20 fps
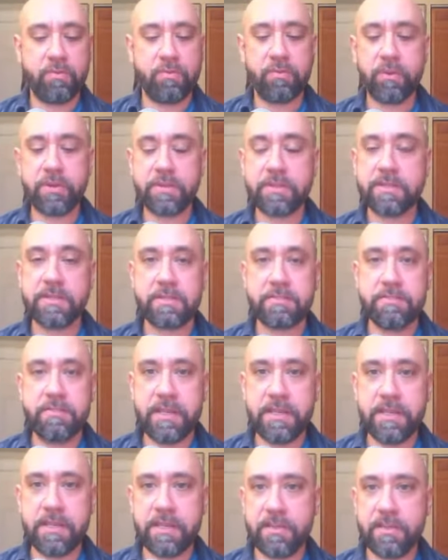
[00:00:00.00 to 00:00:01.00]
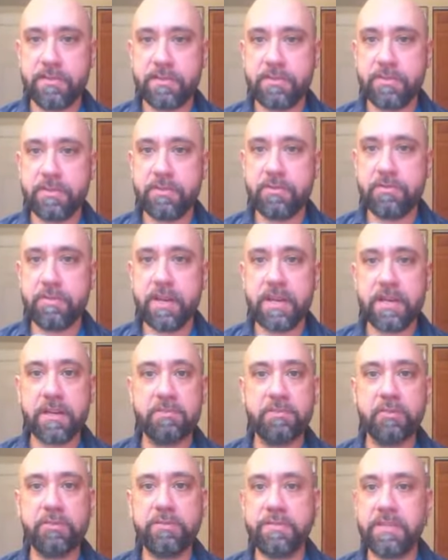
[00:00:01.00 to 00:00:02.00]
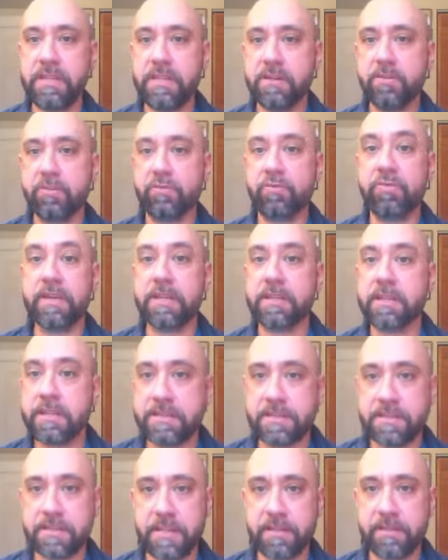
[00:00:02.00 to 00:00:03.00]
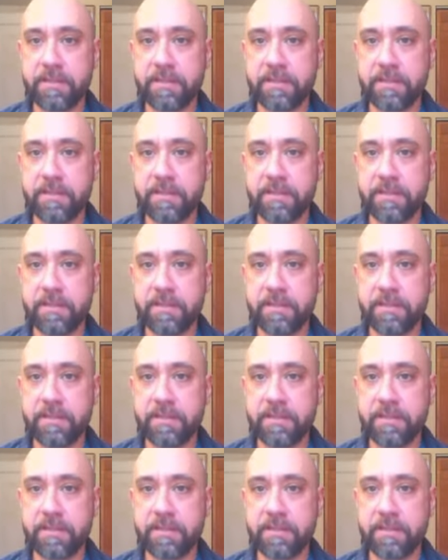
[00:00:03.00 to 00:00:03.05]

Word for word: what does it mean to make a movie realistic?